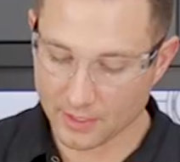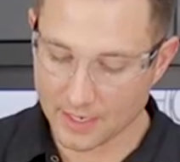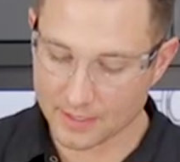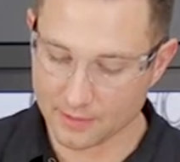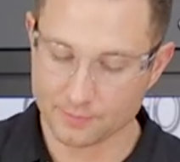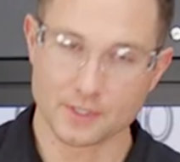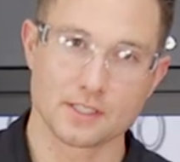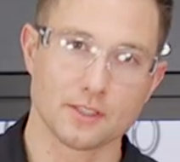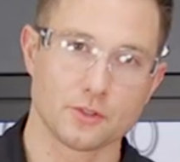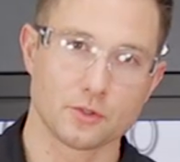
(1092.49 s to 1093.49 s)
hand, if the
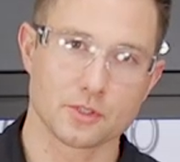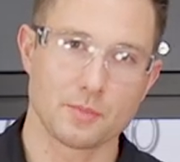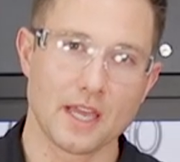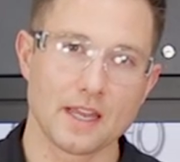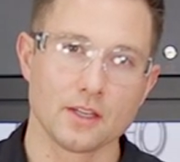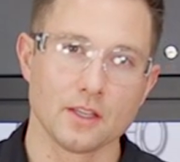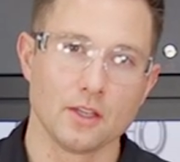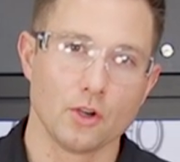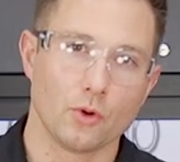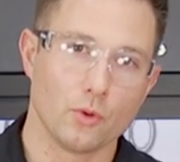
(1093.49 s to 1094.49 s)
cylinder was bad
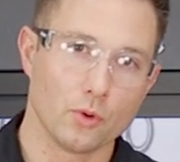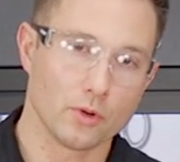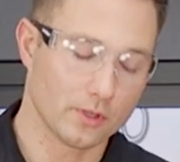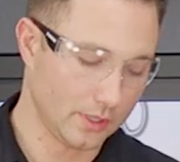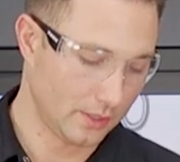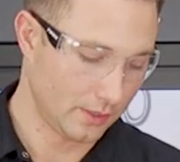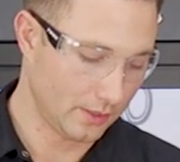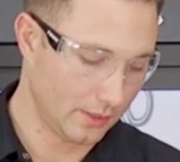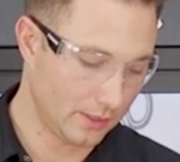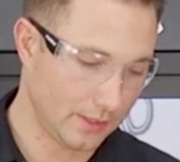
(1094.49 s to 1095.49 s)
or
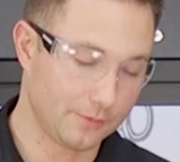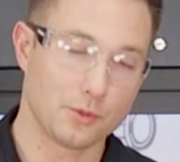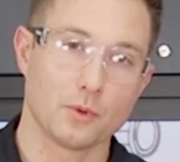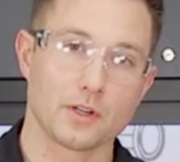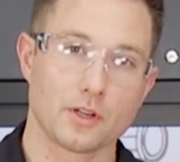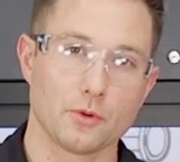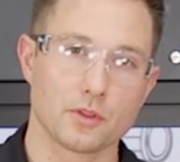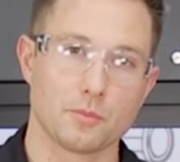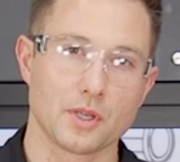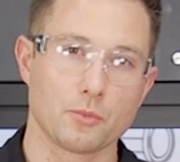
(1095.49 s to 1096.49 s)
if you wanted to go with
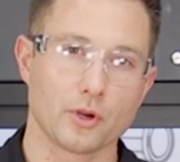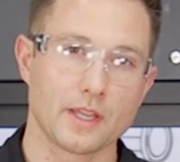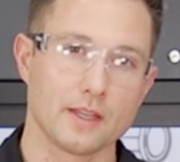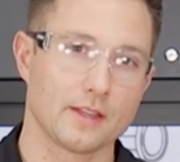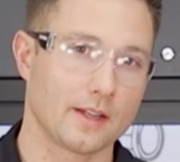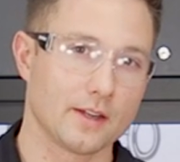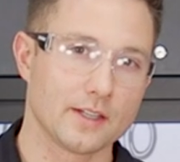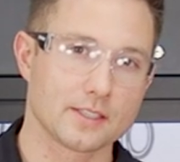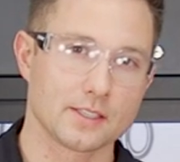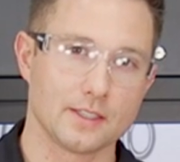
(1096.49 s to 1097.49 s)
a big bore kit like
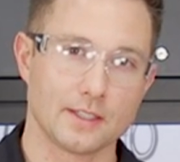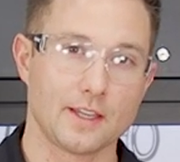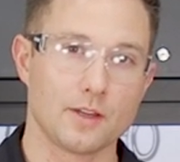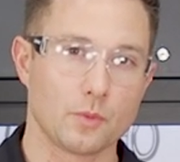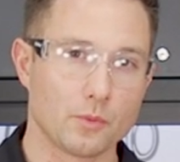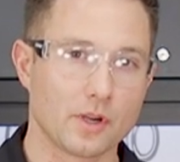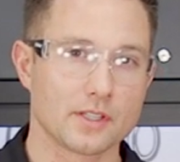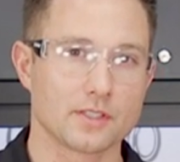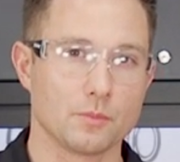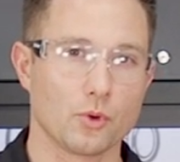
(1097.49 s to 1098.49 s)
us, again, we
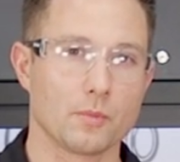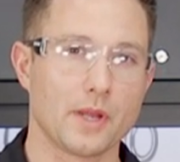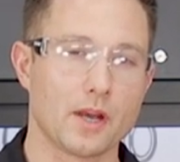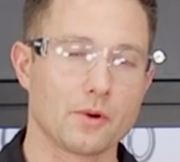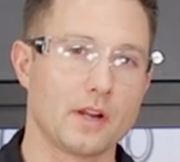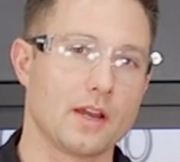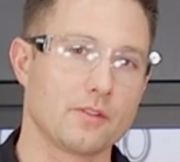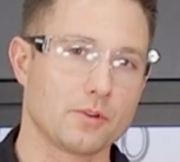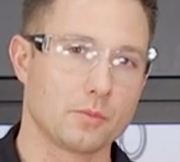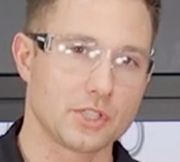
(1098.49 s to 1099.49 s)
wanted some more power out
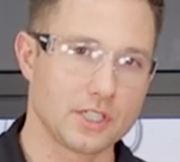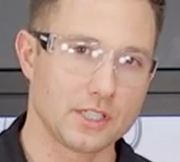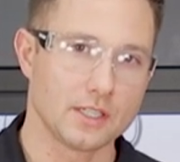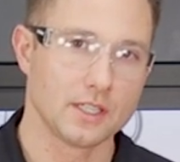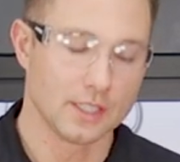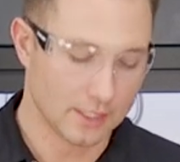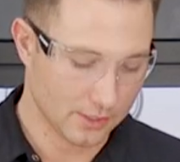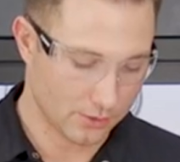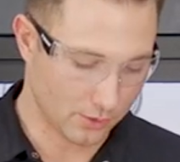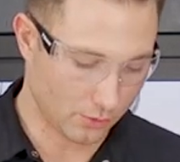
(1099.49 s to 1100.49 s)
of our machine.
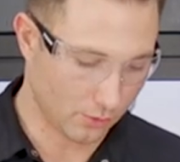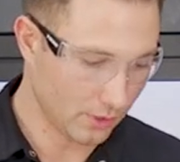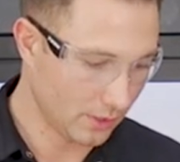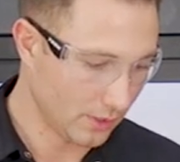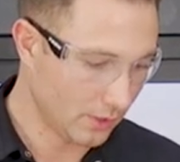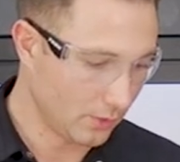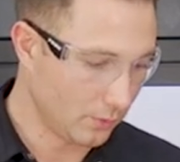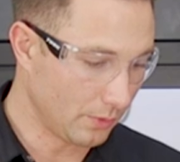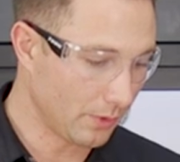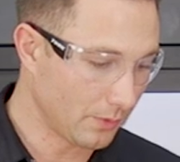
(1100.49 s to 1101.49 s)
So
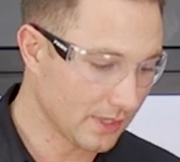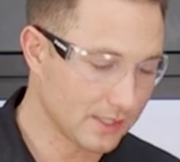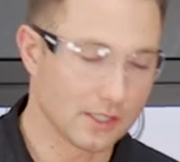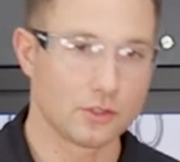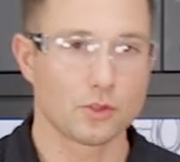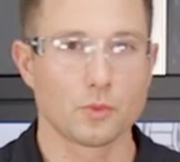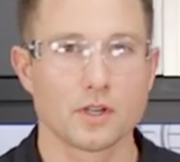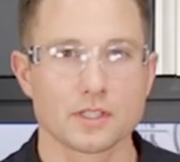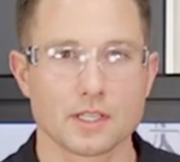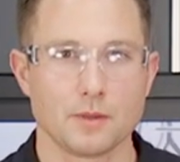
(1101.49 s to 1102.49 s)
we went with the Cylinder
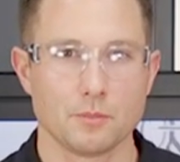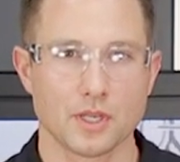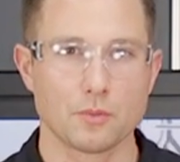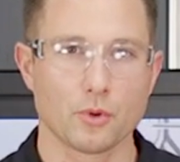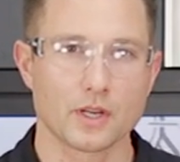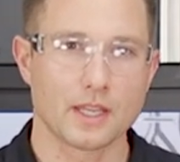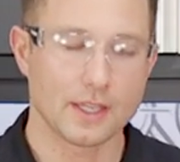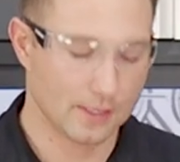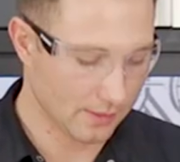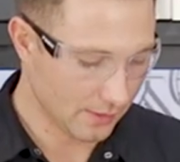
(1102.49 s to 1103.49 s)
Works big bore
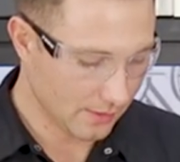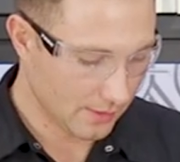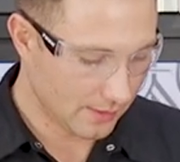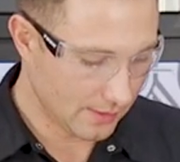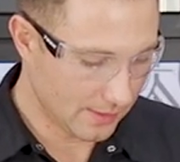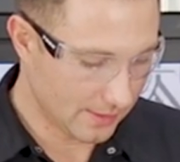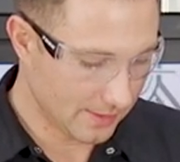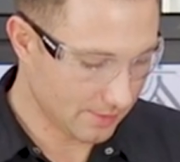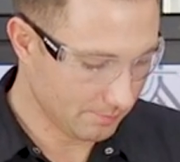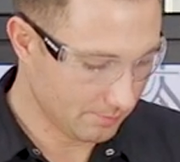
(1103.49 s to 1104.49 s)
kit and